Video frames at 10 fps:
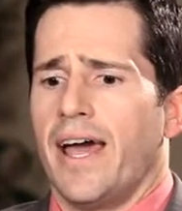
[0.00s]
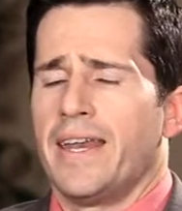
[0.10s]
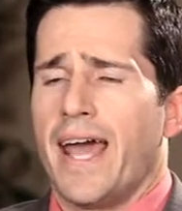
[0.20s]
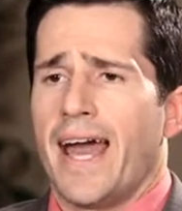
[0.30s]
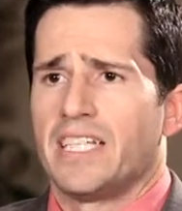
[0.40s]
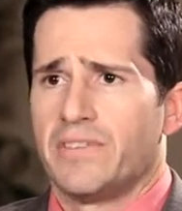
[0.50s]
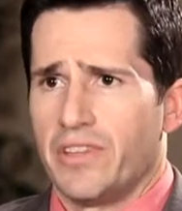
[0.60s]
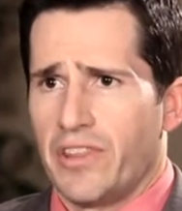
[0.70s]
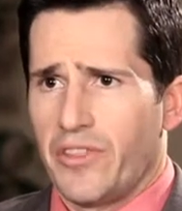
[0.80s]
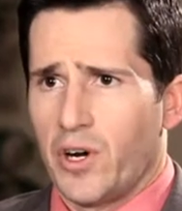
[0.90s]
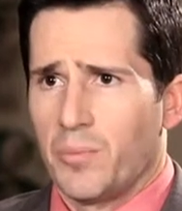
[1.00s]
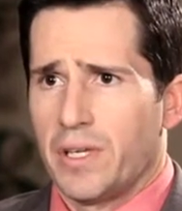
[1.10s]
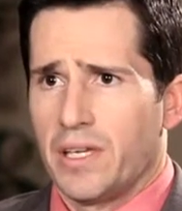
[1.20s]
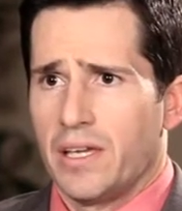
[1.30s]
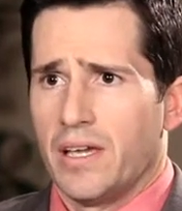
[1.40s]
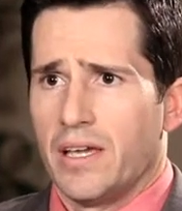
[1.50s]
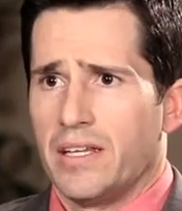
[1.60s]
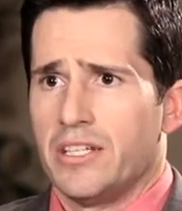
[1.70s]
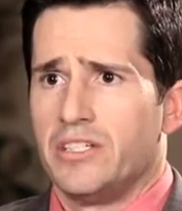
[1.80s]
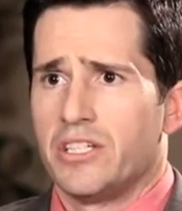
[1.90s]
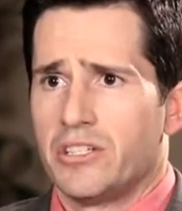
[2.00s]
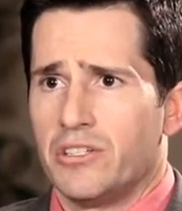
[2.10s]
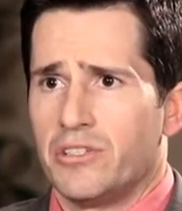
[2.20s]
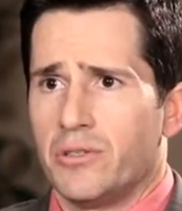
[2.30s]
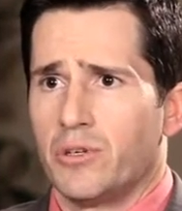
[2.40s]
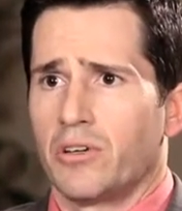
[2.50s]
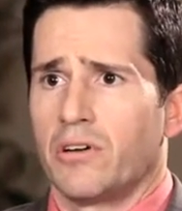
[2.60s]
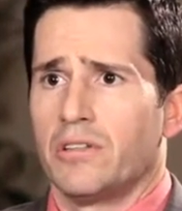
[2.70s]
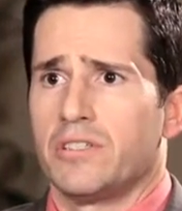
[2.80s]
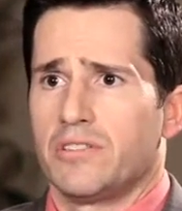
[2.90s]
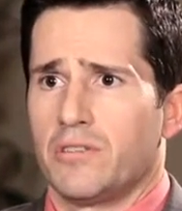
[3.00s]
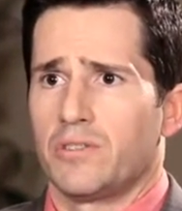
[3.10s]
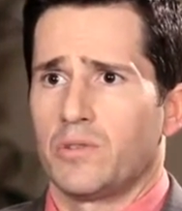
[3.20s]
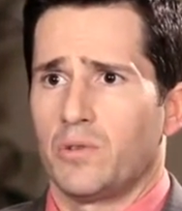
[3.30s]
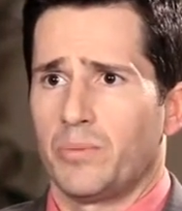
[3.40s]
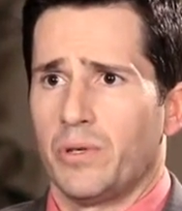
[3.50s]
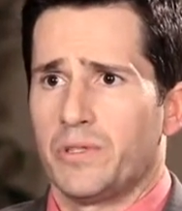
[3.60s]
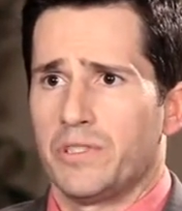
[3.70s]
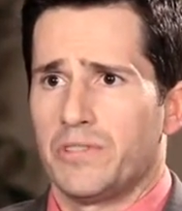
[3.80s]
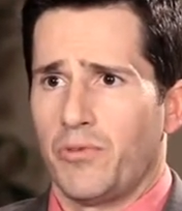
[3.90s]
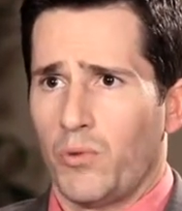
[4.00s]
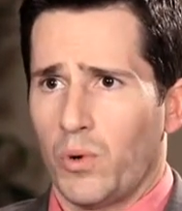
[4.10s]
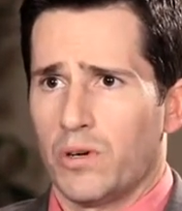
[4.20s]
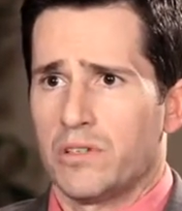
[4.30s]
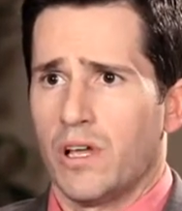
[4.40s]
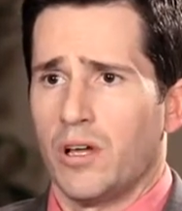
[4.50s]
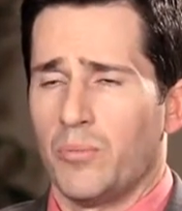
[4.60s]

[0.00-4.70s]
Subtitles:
an adjuvant therapy in addition to current surgical approaches for